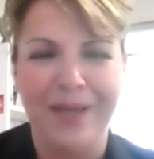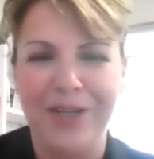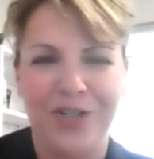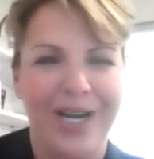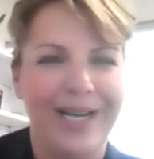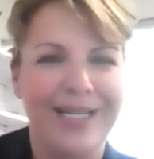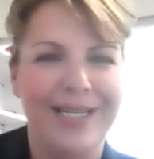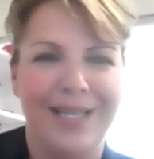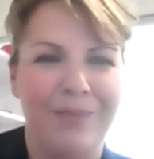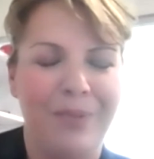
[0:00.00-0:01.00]
straight
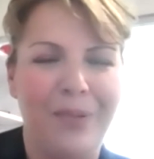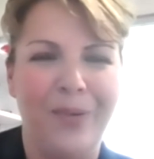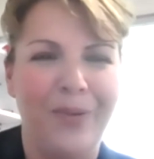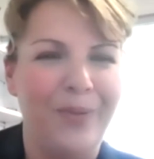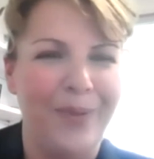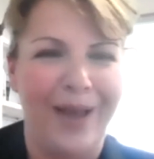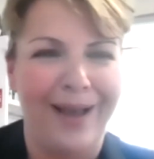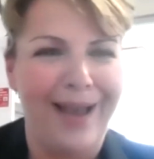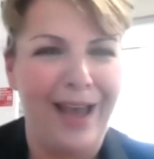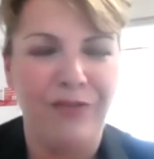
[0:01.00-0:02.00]
into the pool
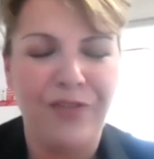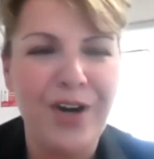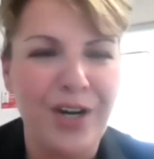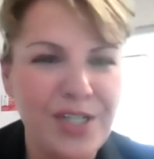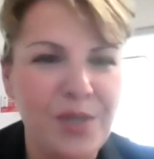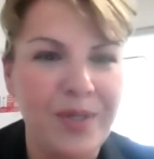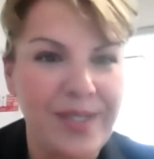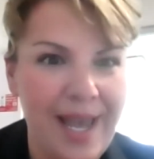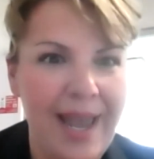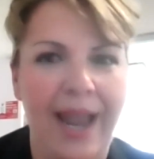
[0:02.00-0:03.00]
head first. We're
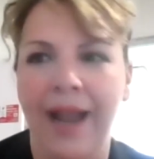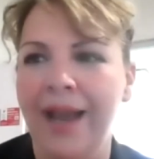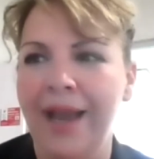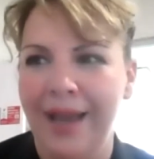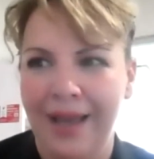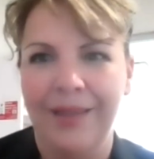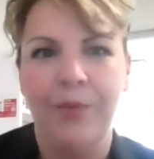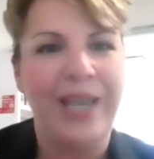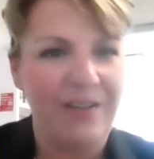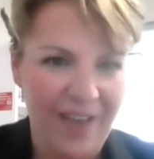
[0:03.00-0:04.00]
saying
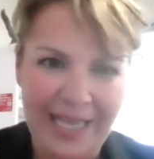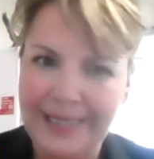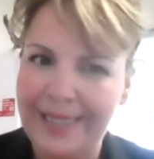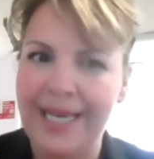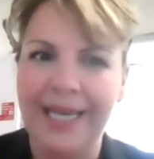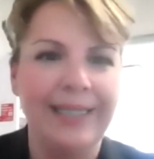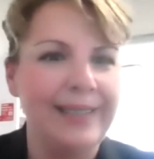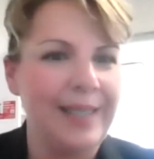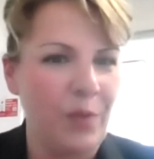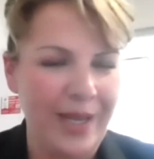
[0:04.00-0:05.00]
we can phase
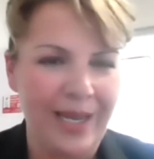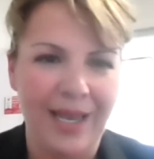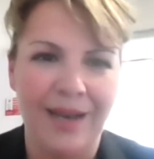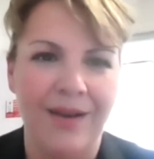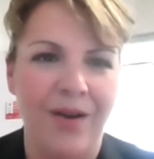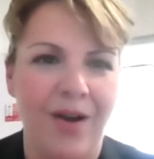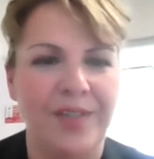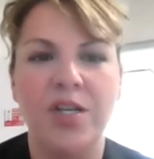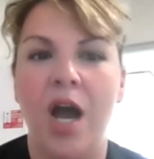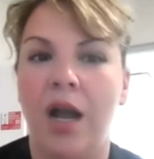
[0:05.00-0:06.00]
things, and we can
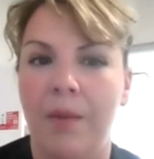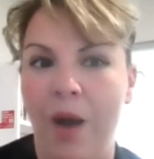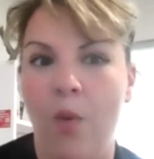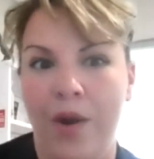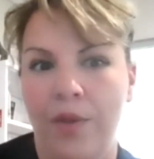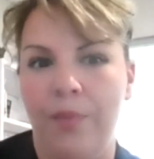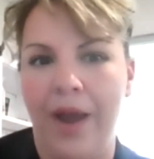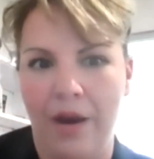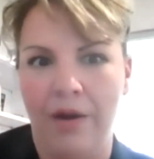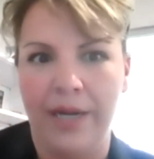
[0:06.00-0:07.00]
also talk about where the
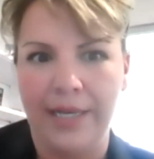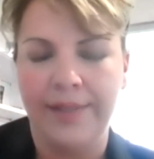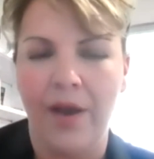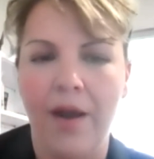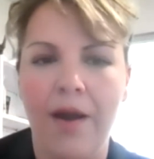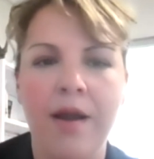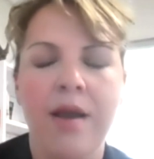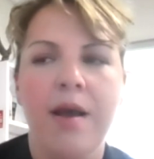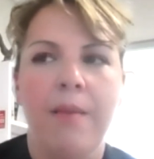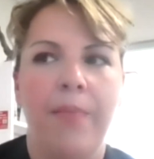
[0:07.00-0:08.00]
priorities are.
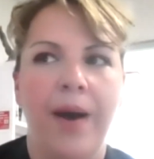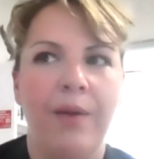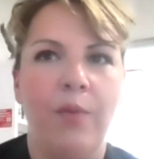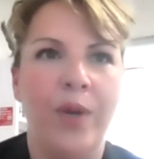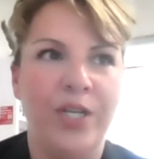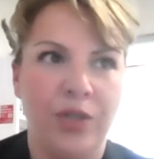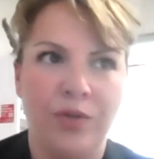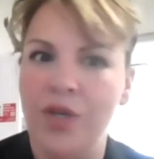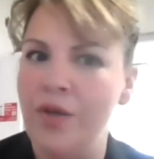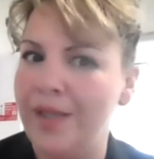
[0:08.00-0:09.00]
But we do
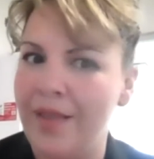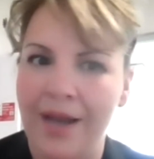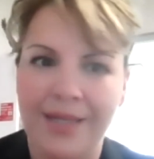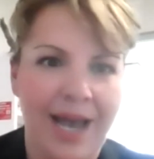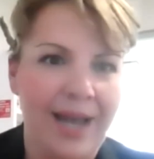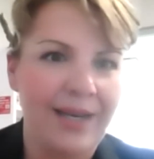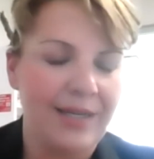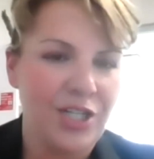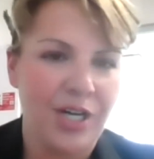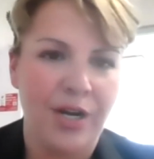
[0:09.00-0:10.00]
use a lot of data to
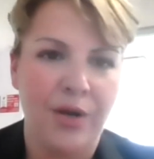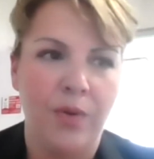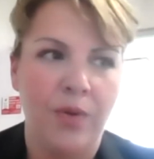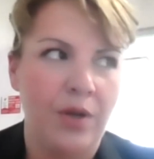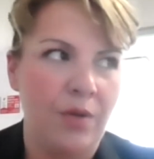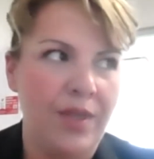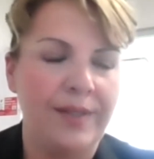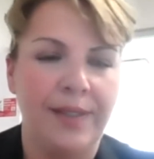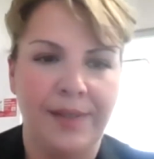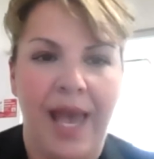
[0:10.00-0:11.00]
show,
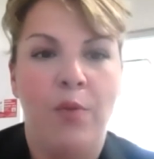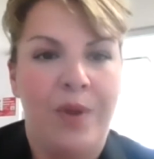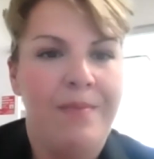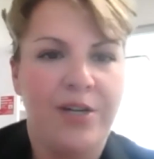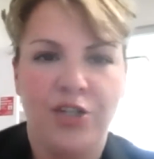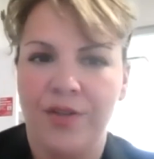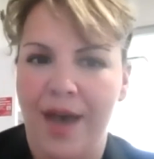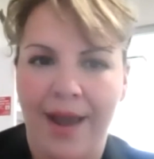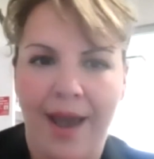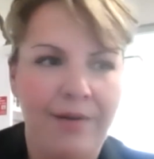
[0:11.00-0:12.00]
this is, and we measure
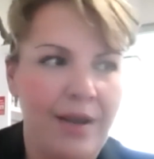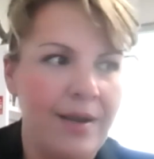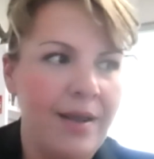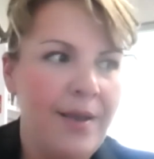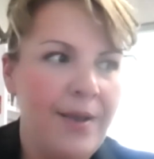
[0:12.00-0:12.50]
that out, and